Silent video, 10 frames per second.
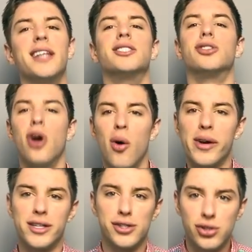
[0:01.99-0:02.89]
is
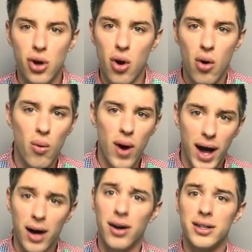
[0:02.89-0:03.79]
going so
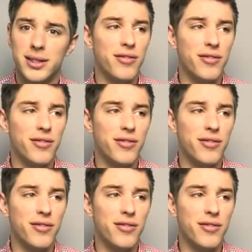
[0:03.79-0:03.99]
well.